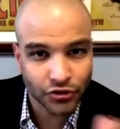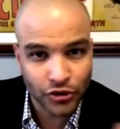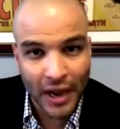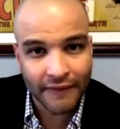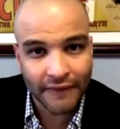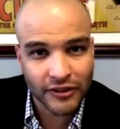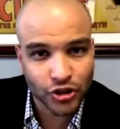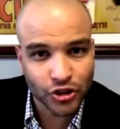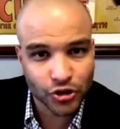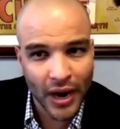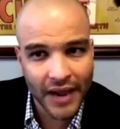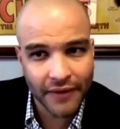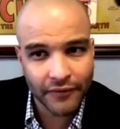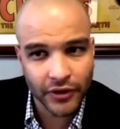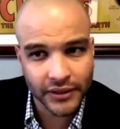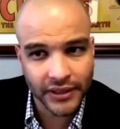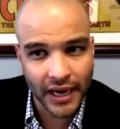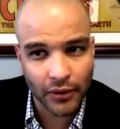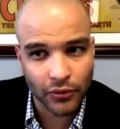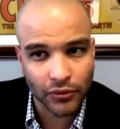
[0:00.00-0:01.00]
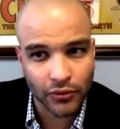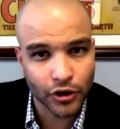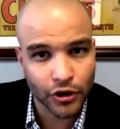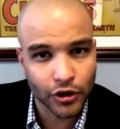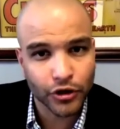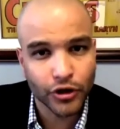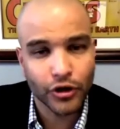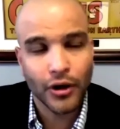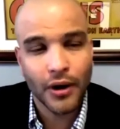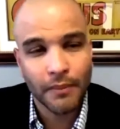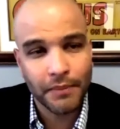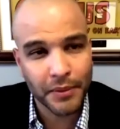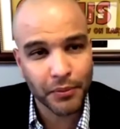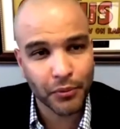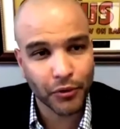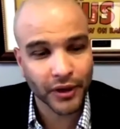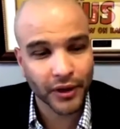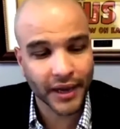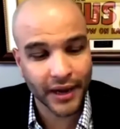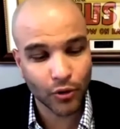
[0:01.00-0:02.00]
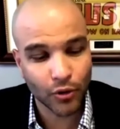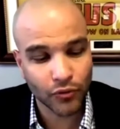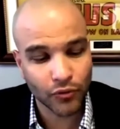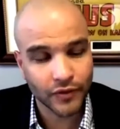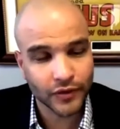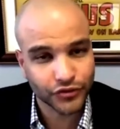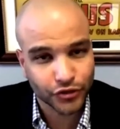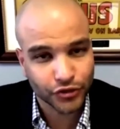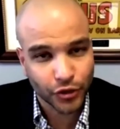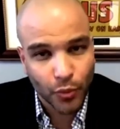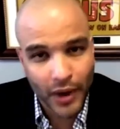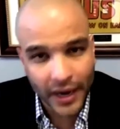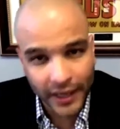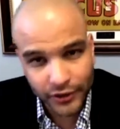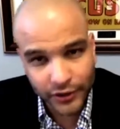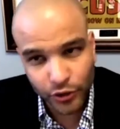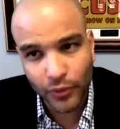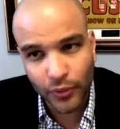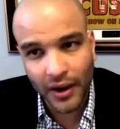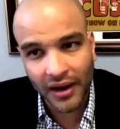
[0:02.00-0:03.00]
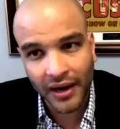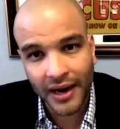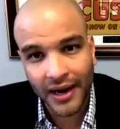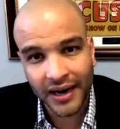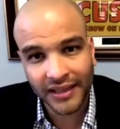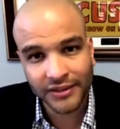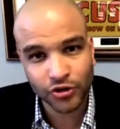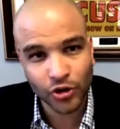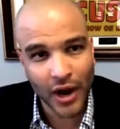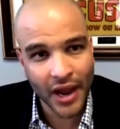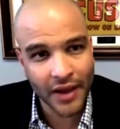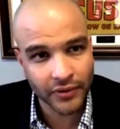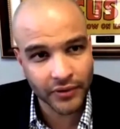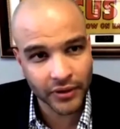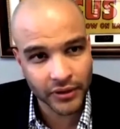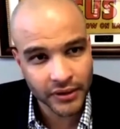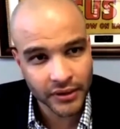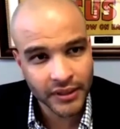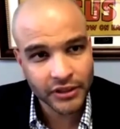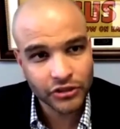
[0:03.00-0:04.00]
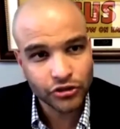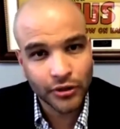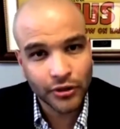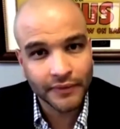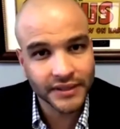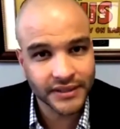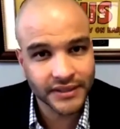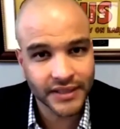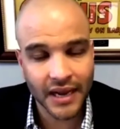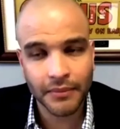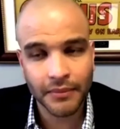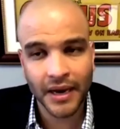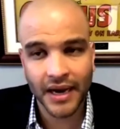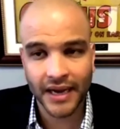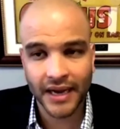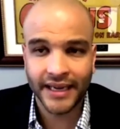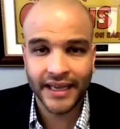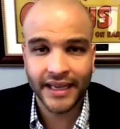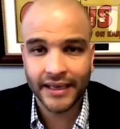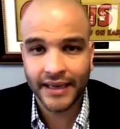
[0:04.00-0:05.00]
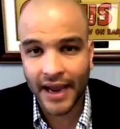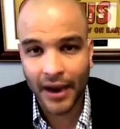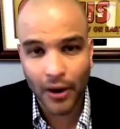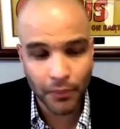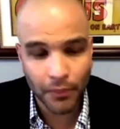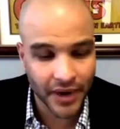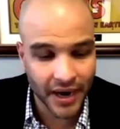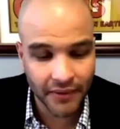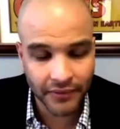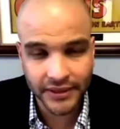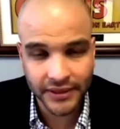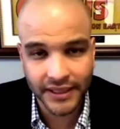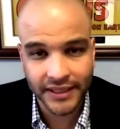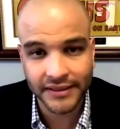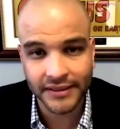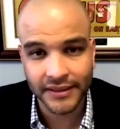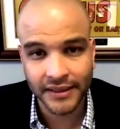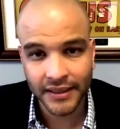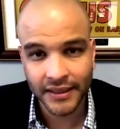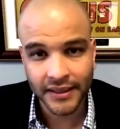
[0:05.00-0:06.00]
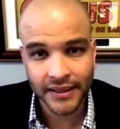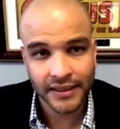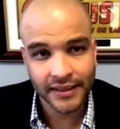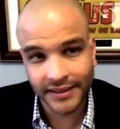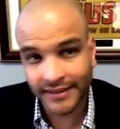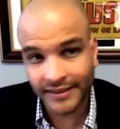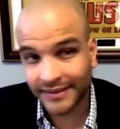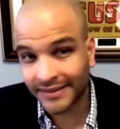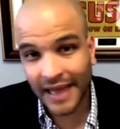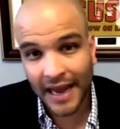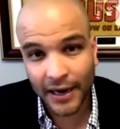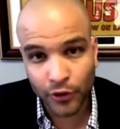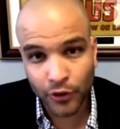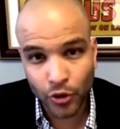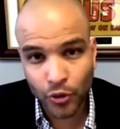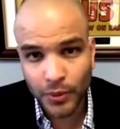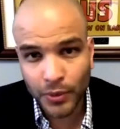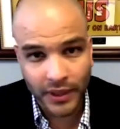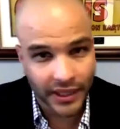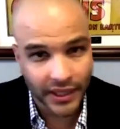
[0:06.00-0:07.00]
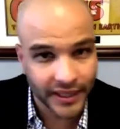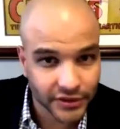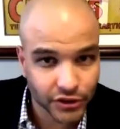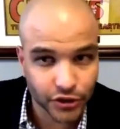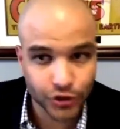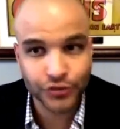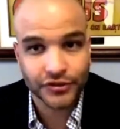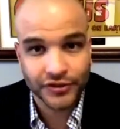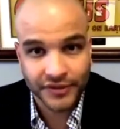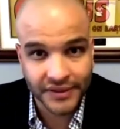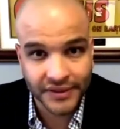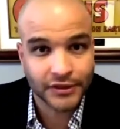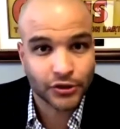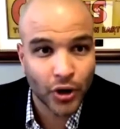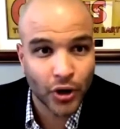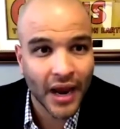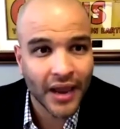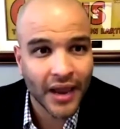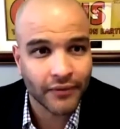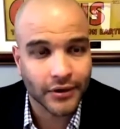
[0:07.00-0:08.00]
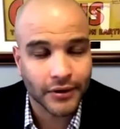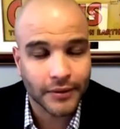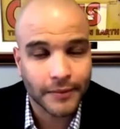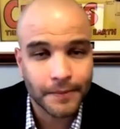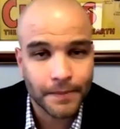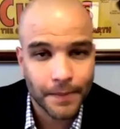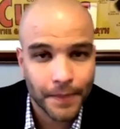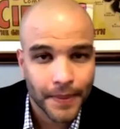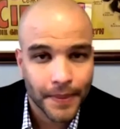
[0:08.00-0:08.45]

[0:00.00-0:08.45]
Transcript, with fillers: So I have a driver now. You know how people get over. So what I do, I hire a driver. So every time I need help and everything, he's not an Uber. He's just a driver.